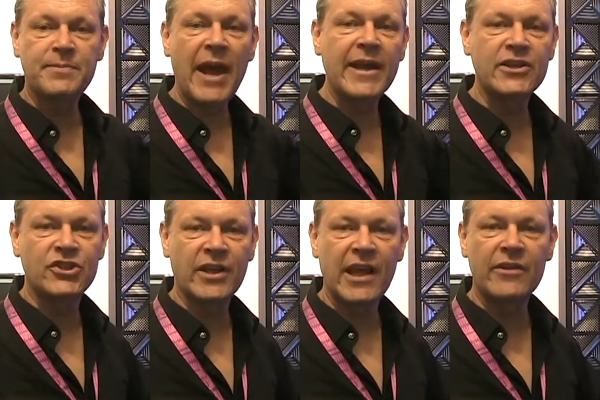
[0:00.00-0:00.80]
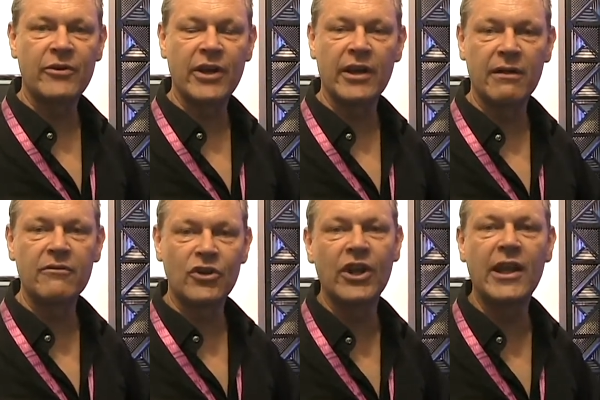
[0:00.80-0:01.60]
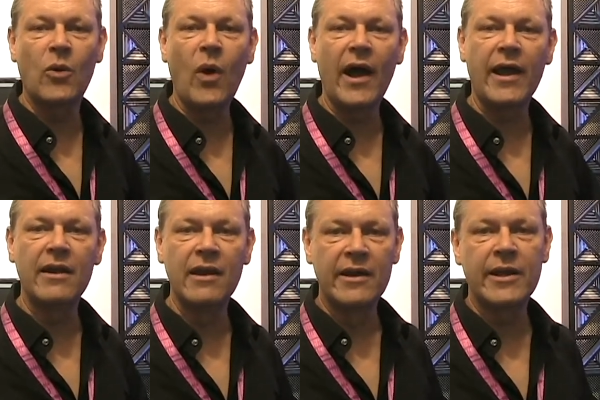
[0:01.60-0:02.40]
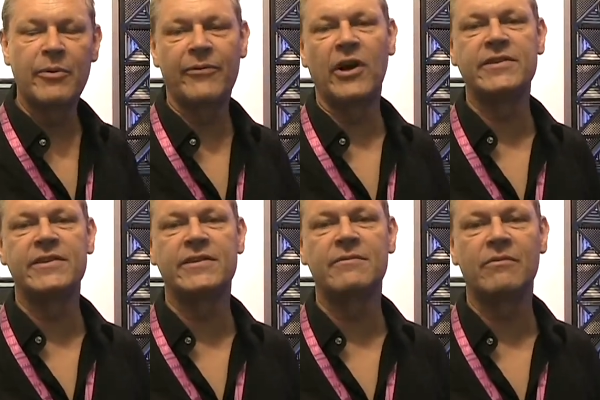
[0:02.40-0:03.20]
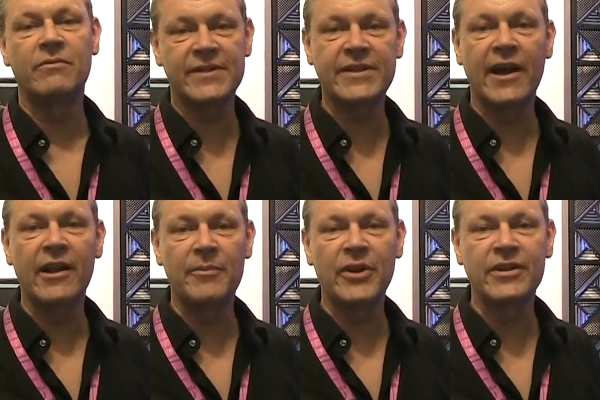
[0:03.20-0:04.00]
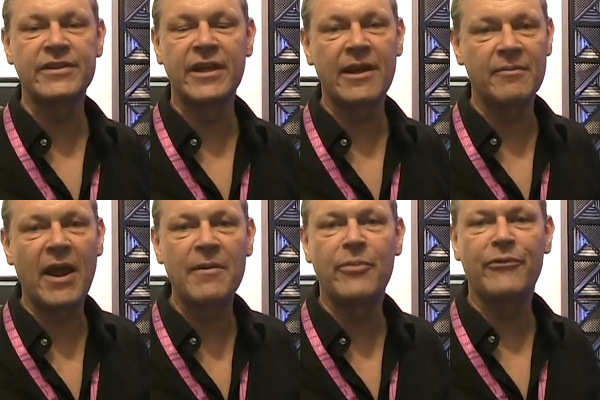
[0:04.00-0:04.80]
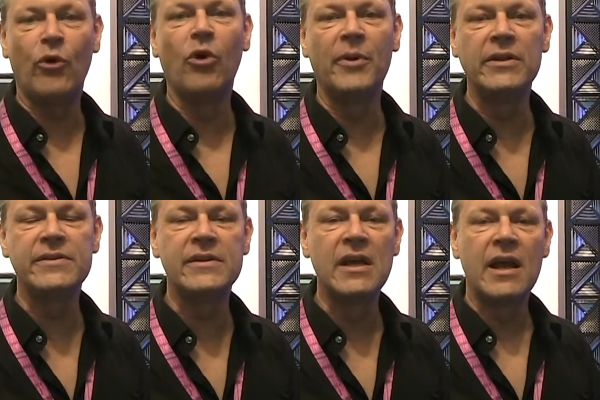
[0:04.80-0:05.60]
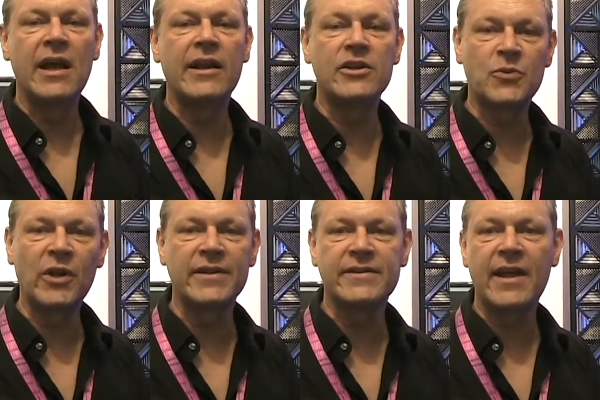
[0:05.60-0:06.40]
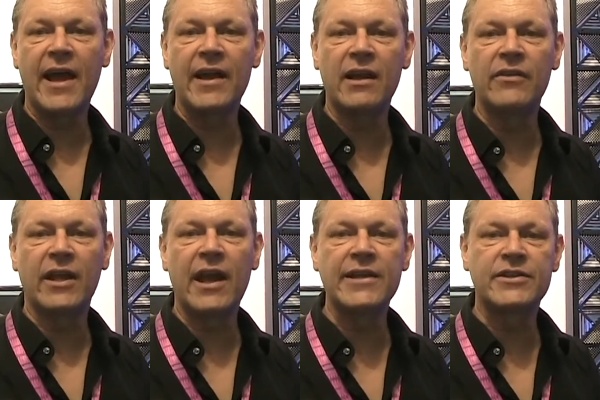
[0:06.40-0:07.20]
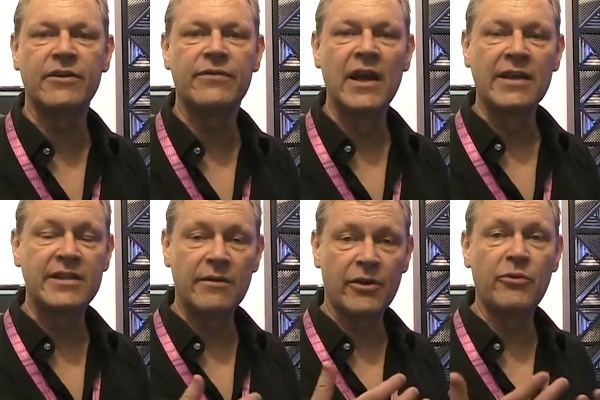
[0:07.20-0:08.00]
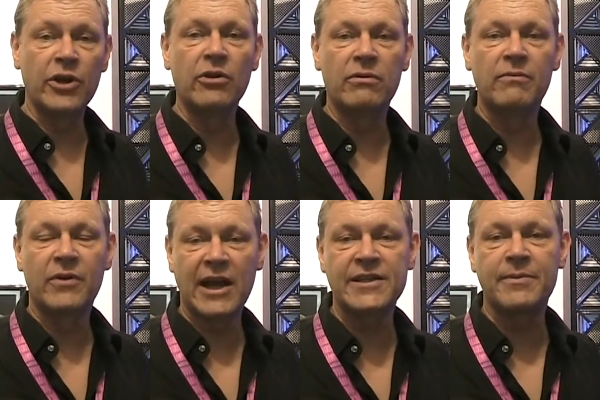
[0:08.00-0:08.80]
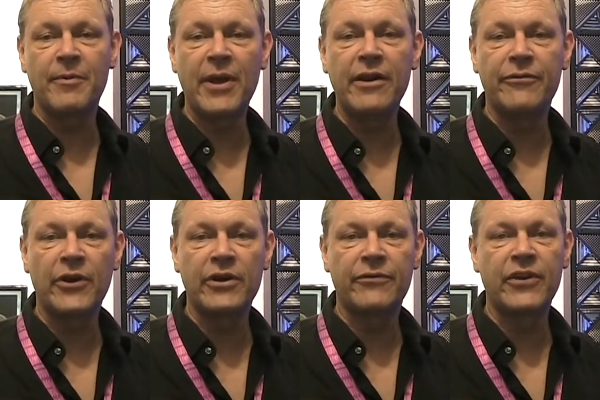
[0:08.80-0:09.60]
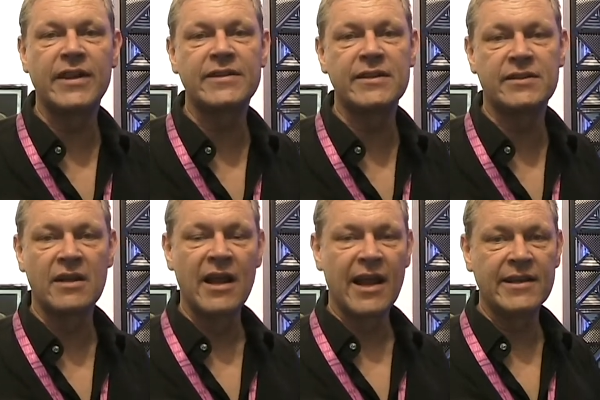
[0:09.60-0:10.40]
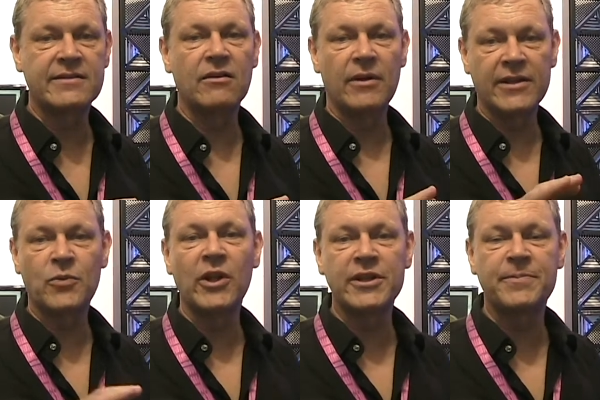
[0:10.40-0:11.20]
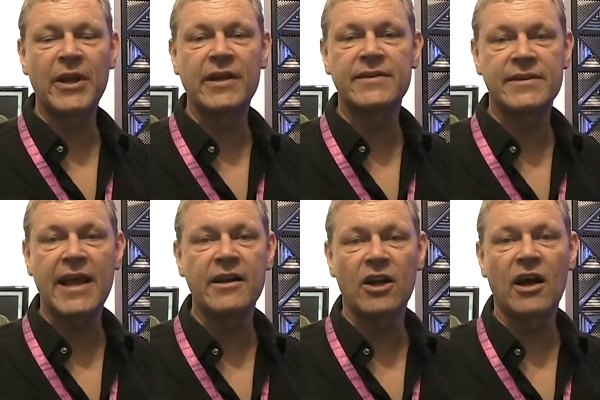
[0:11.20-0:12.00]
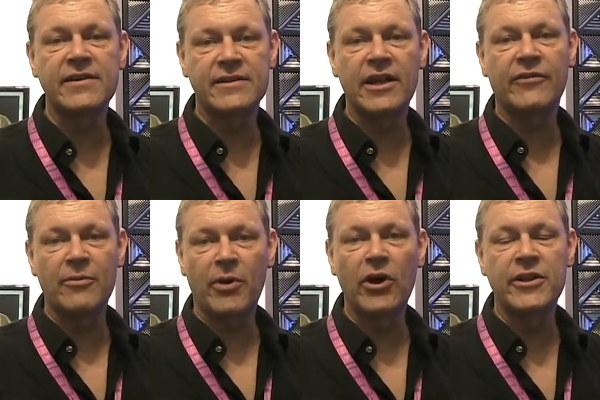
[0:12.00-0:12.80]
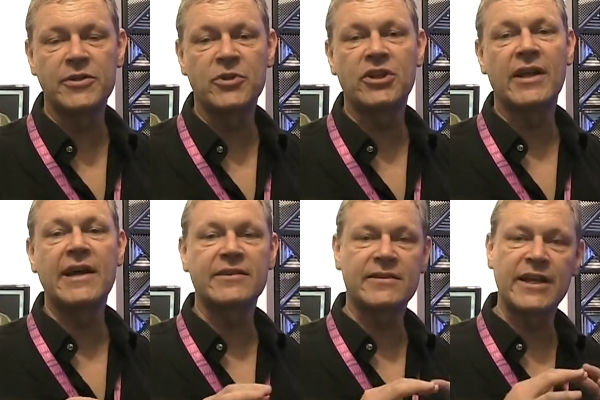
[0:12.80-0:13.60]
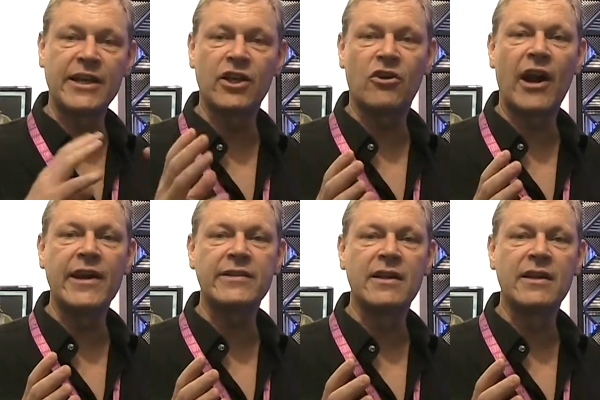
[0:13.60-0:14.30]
packaged together in a unique way that provides us scalability and, and performance. And as well as that, in the case of the real customer benefit for this is, is as well as being a standardised set of components which allows us to integrate